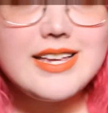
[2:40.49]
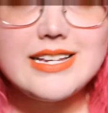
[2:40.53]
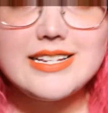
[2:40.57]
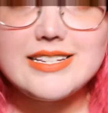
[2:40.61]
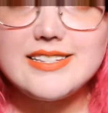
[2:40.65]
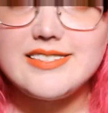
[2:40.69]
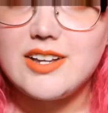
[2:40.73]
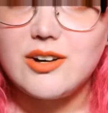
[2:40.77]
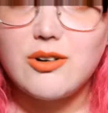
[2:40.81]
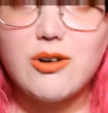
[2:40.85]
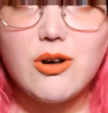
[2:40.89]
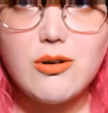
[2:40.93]

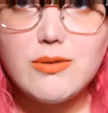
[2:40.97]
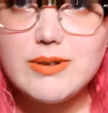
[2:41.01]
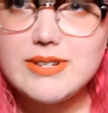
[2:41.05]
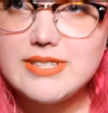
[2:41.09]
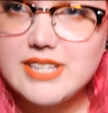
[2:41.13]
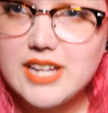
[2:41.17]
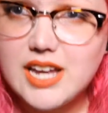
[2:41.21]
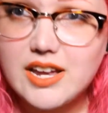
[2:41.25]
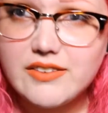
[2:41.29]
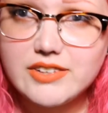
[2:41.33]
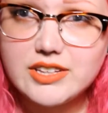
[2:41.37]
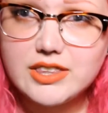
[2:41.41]
is they're
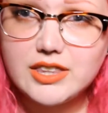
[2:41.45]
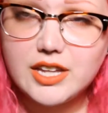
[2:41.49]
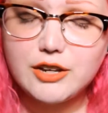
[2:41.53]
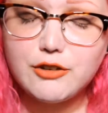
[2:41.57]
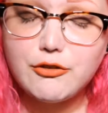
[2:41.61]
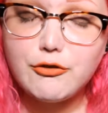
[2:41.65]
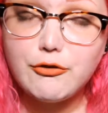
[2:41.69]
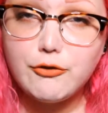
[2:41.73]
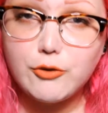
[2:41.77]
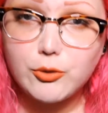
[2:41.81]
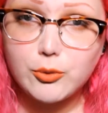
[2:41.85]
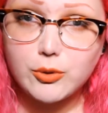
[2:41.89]
always having
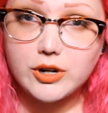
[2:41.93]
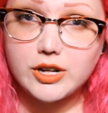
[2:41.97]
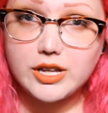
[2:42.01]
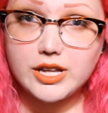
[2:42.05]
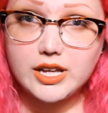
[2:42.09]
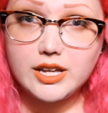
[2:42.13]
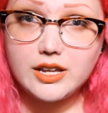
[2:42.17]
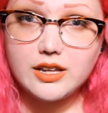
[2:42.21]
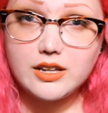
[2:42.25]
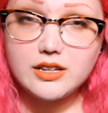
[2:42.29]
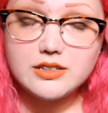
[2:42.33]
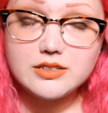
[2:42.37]
like
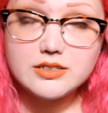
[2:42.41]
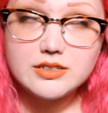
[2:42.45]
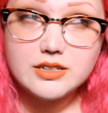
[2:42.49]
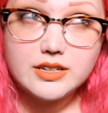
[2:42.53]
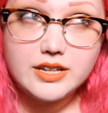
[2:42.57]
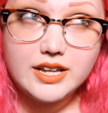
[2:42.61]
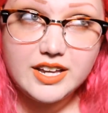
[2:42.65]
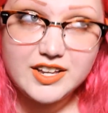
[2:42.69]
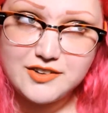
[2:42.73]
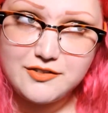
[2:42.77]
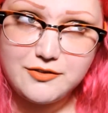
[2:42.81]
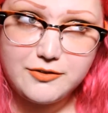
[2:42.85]
40
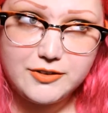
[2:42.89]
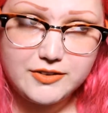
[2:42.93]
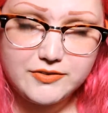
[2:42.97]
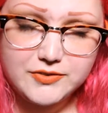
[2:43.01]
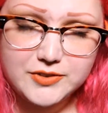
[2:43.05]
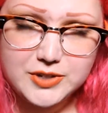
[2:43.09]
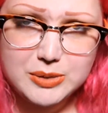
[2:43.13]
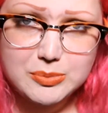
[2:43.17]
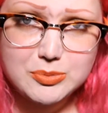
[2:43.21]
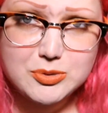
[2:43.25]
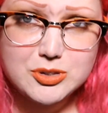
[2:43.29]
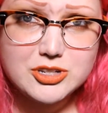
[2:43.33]
and
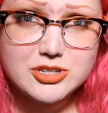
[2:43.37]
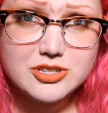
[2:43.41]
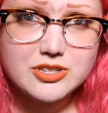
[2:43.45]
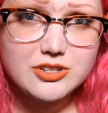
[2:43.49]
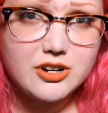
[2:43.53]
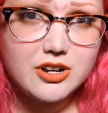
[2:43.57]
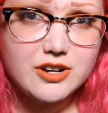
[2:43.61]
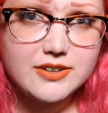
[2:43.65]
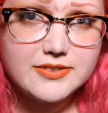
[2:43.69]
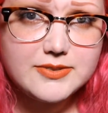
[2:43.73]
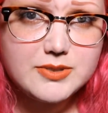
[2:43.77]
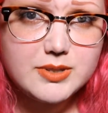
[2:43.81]

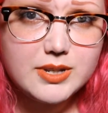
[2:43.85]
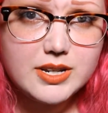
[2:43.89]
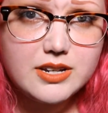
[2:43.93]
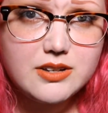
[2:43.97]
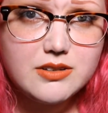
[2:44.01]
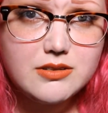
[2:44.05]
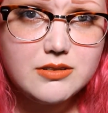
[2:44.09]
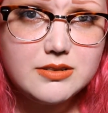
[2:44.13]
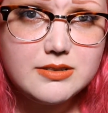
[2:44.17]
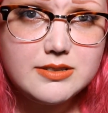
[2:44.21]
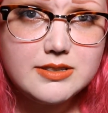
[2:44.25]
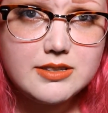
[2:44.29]
50% off
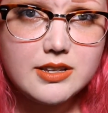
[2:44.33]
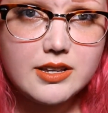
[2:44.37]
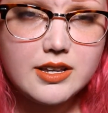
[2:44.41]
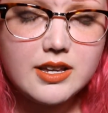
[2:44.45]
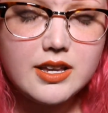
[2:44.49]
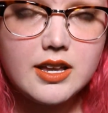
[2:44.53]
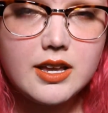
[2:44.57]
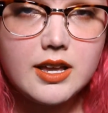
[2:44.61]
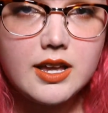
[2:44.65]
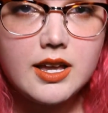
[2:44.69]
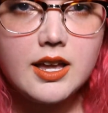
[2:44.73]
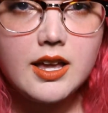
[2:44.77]
sales.
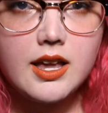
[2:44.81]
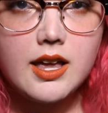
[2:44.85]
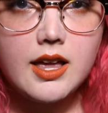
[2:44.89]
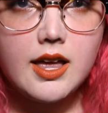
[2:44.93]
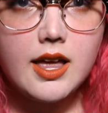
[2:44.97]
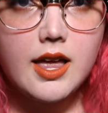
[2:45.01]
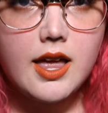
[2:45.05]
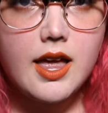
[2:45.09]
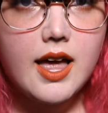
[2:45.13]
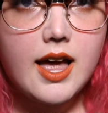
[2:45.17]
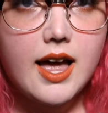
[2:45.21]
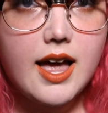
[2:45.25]

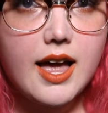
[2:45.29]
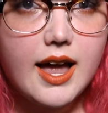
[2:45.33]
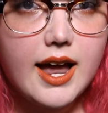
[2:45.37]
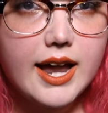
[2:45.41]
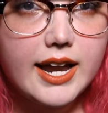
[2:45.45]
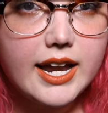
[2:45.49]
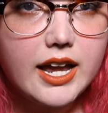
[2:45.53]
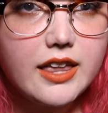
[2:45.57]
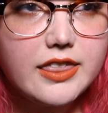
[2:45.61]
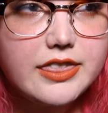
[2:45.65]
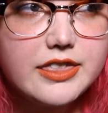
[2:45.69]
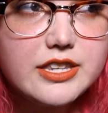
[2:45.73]

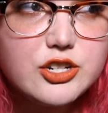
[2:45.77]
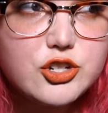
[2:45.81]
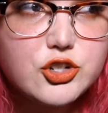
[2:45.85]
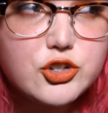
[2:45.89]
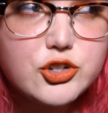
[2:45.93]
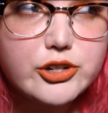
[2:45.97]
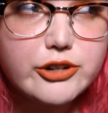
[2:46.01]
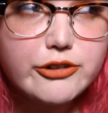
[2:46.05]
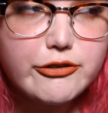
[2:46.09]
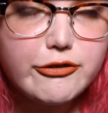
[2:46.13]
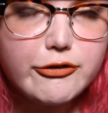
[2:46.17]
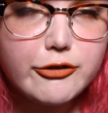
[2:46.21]
I got this
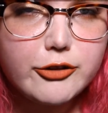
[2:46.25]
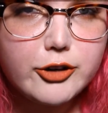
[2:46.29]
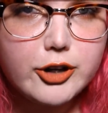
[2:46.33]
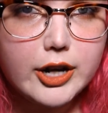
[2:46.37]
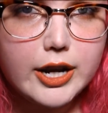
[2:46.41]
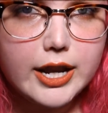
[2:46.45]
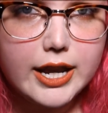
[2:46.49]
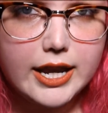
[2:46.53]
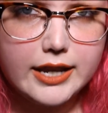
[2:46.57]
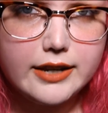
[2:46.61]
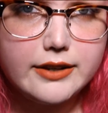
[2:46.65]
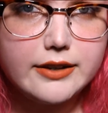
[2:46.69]
shirt for
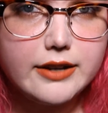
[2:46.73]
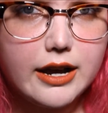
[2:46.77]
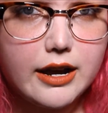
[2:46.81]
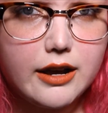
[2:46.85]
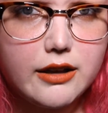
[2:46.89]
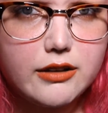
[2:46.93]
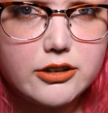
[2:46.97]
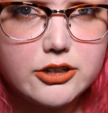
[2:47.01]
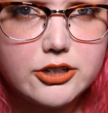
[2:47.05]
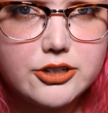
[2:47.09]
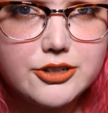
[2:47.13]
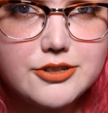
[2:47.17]
$8.
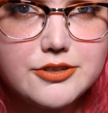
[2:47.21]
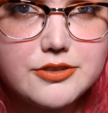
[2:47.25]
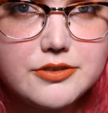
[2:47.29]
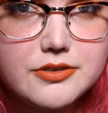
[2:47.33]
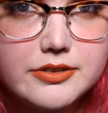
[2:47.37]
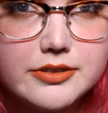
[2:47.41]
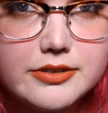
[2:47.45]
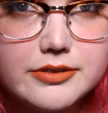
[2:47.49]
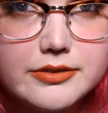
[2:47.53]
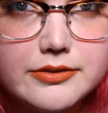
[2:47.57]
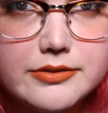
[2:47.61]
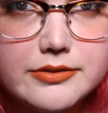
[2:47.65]
$8.